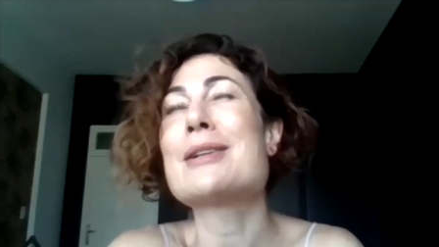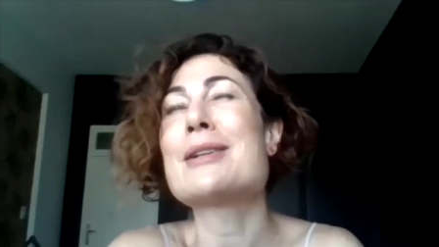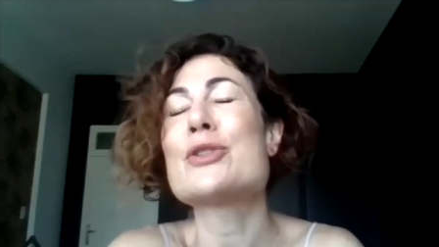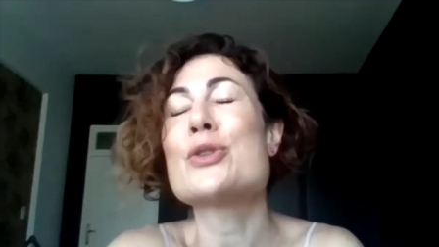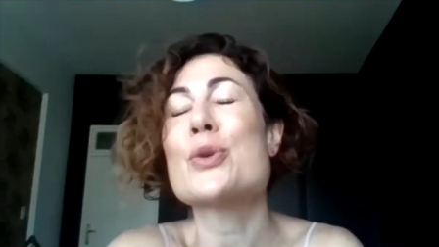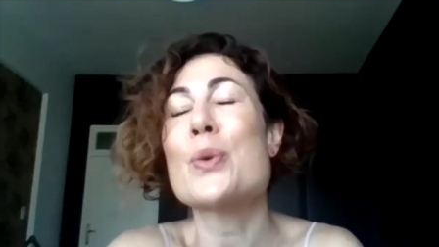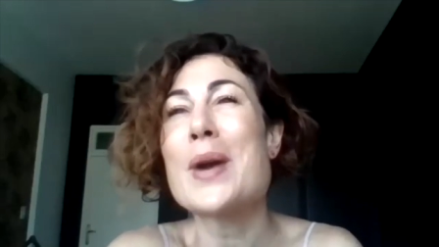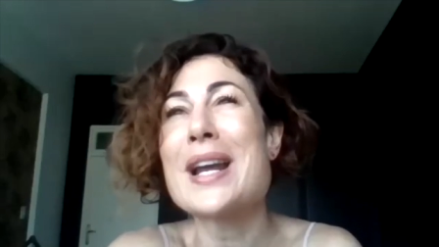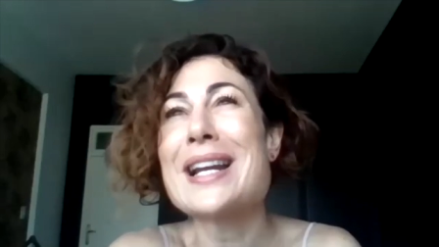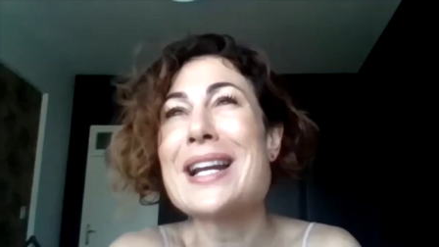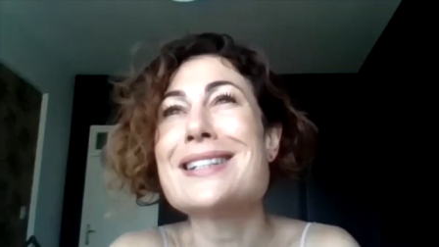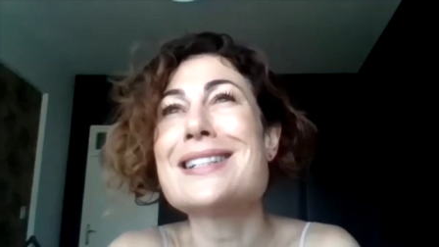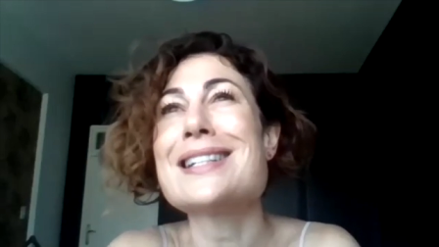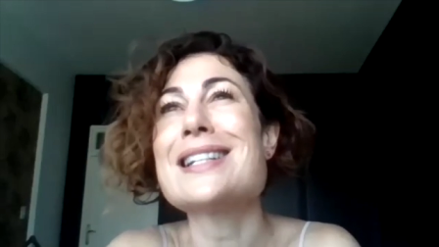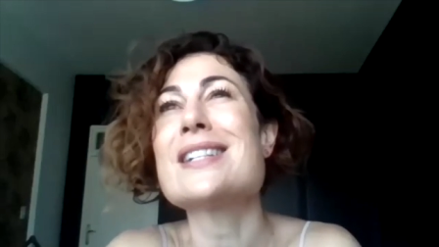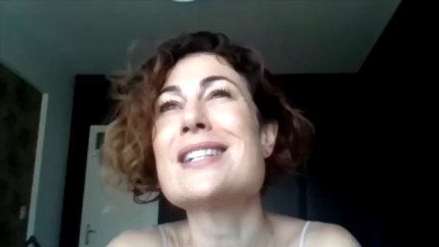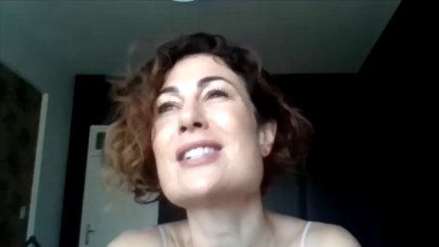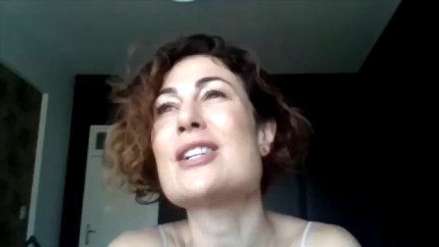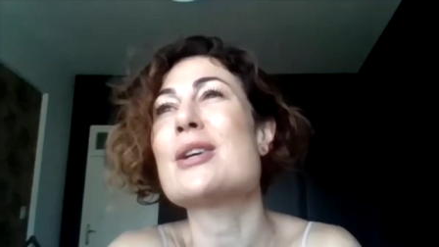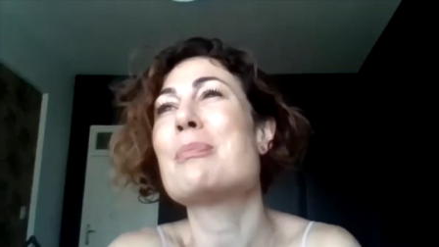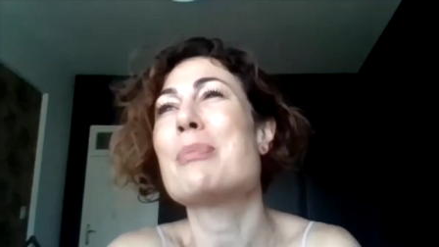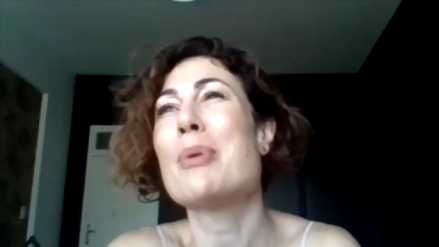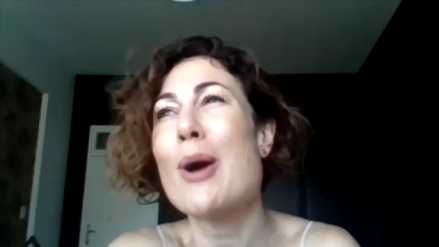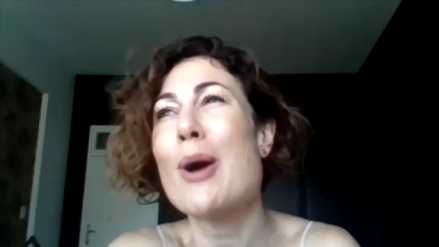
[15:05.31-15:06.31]
20s
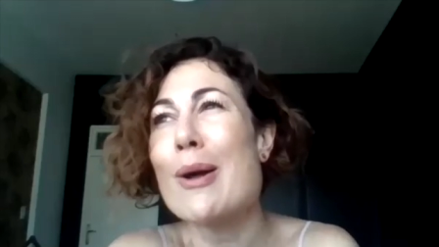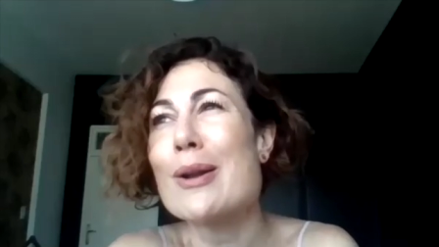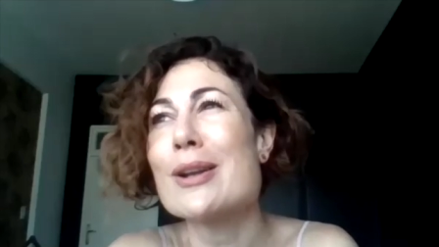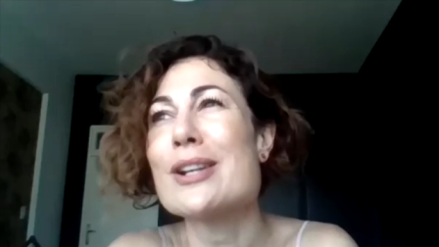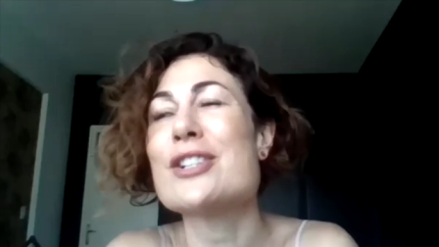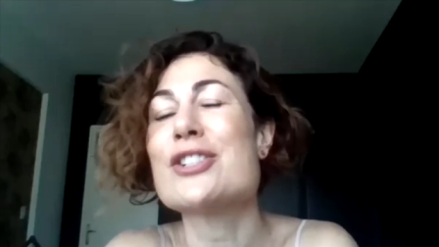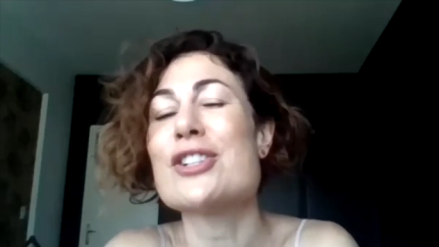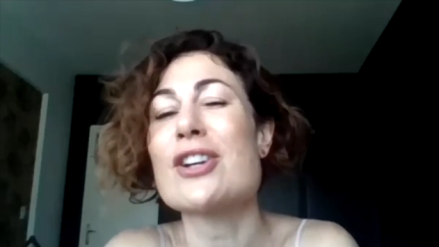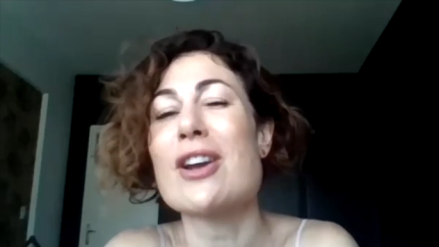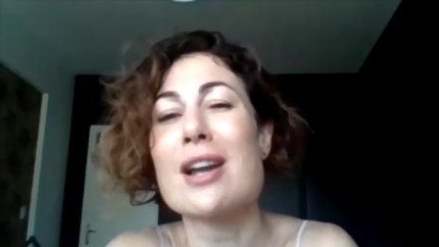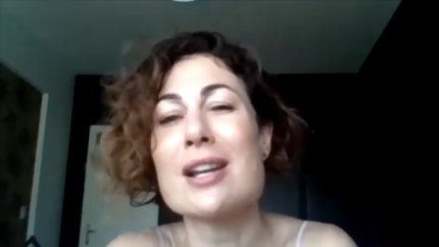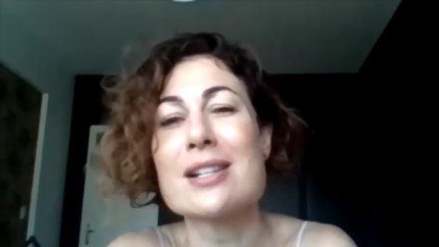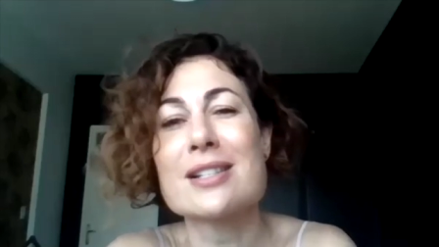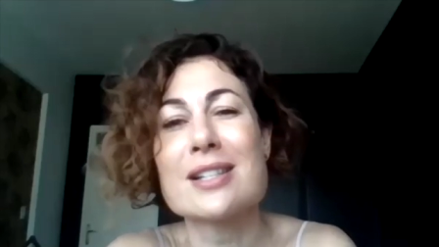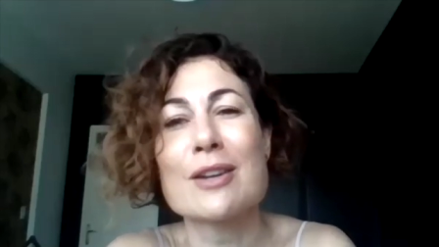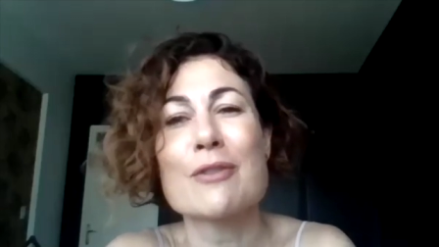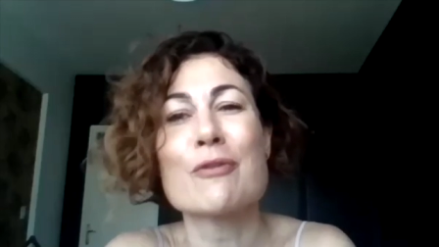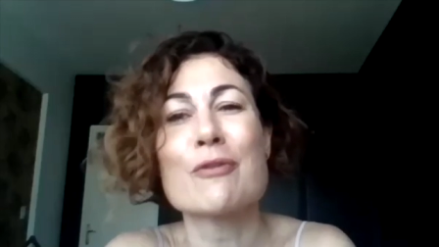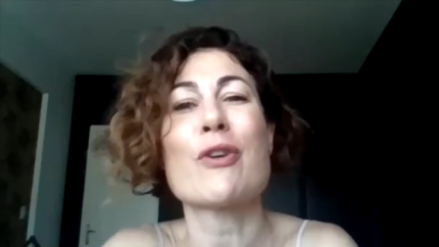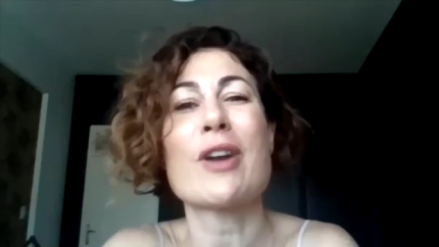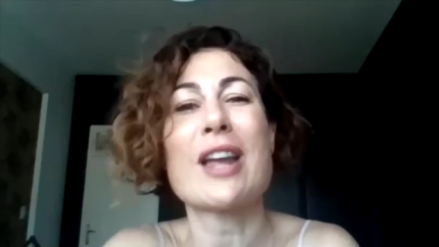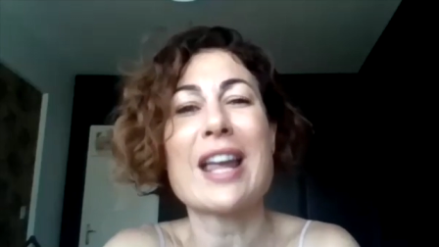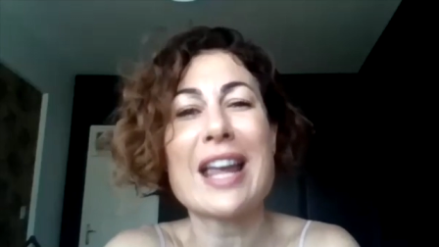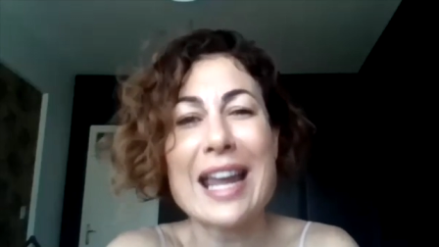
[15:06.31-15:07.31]
apologizing
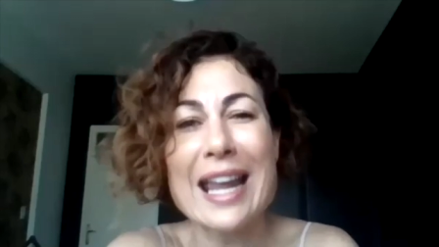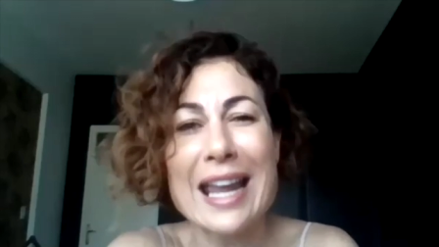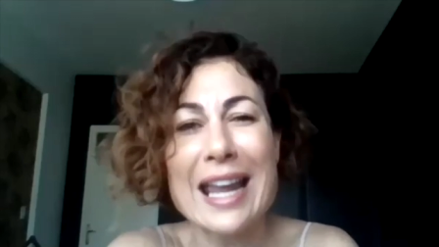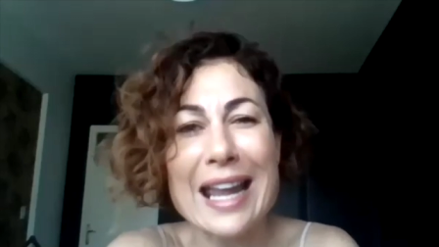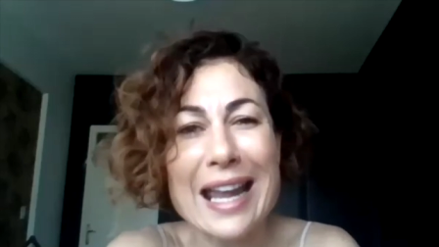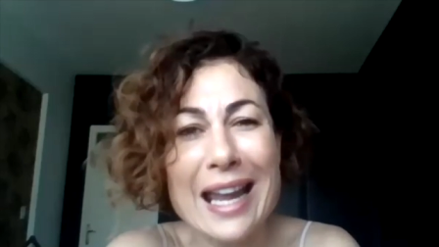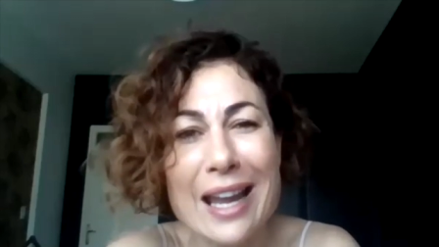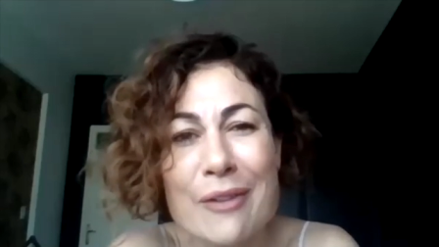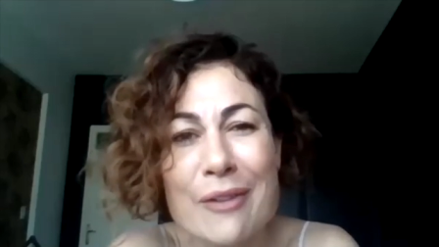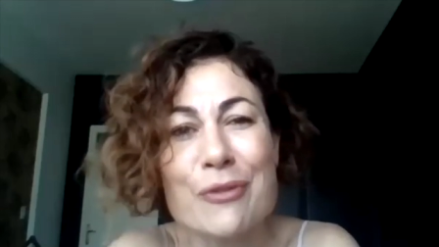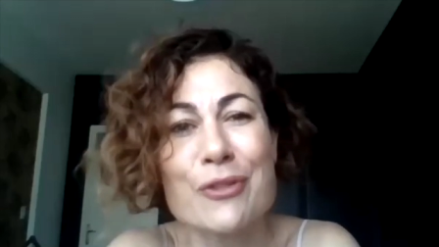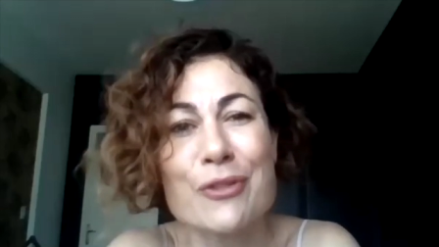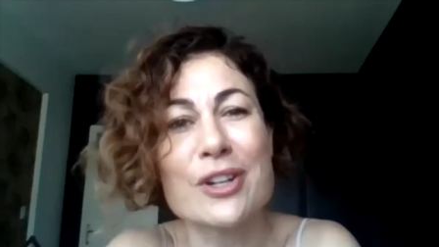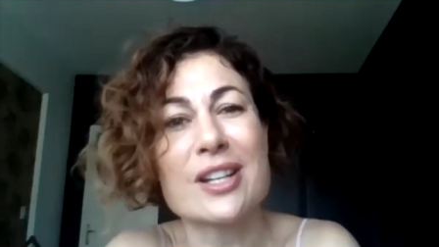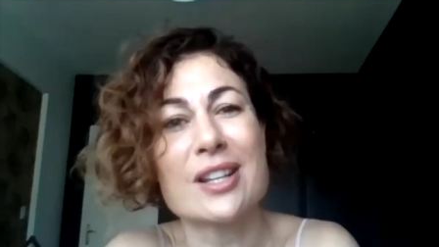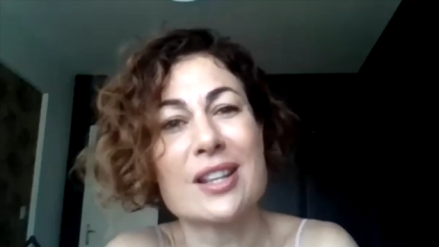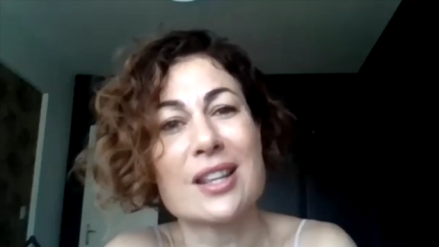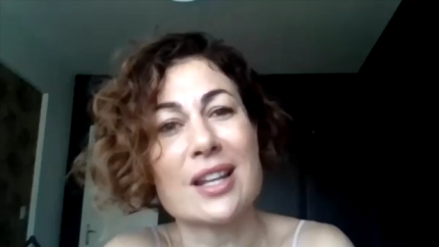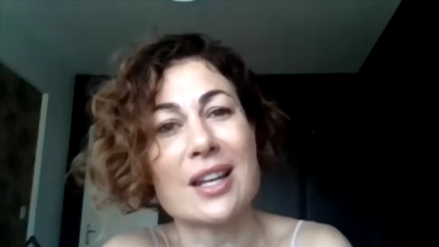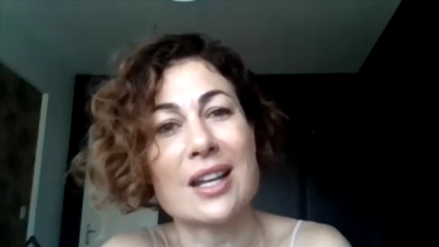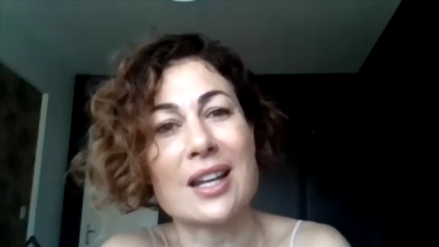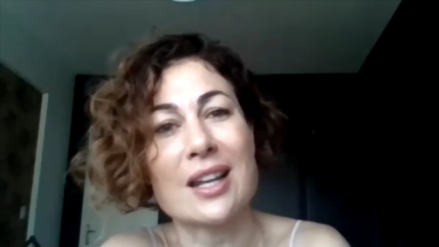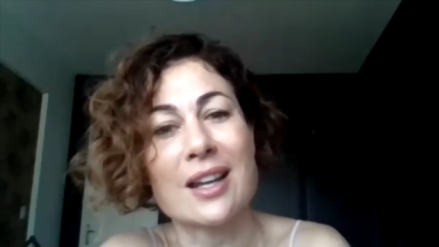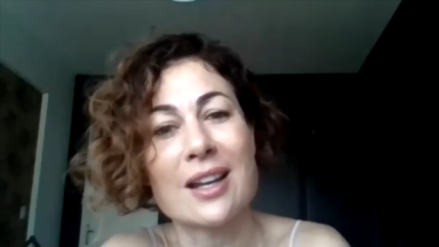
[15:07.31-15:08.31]
for
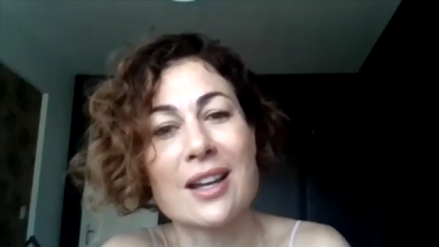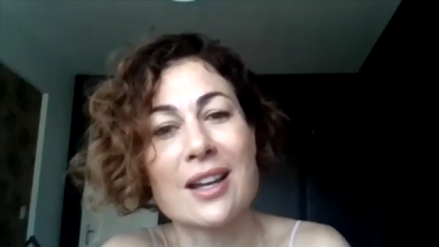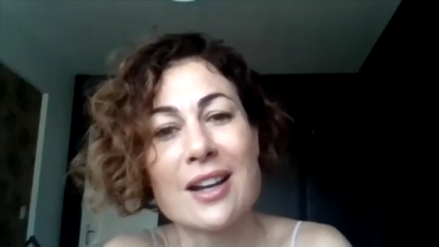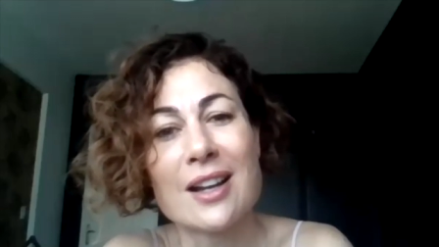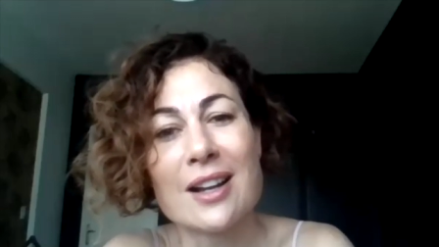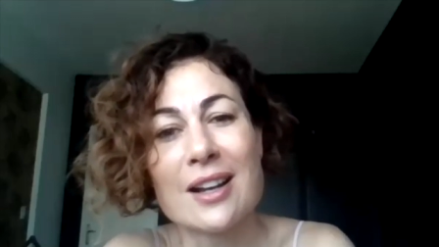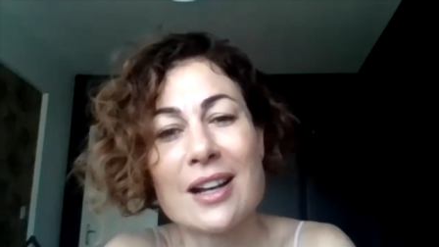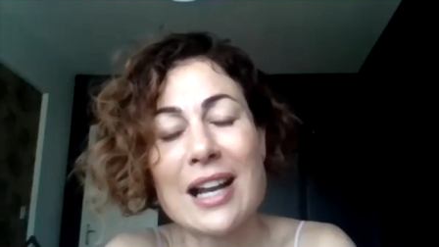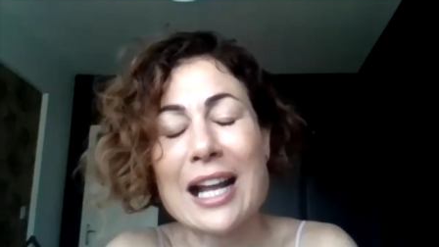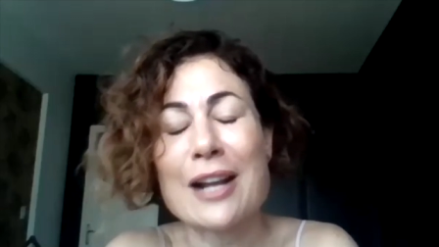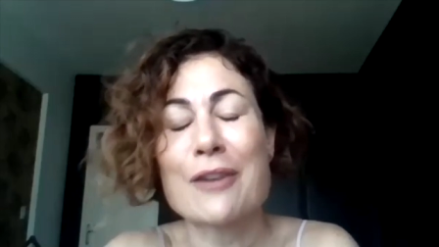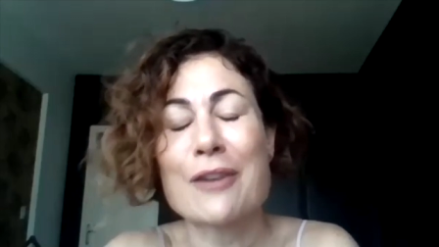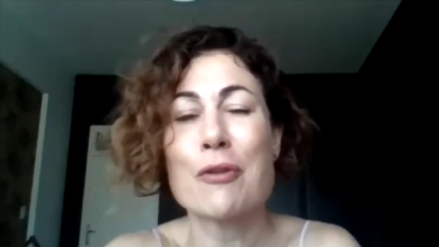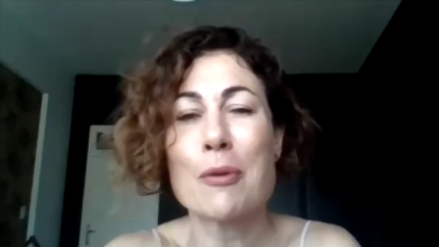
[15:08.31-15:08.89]
everything like mm.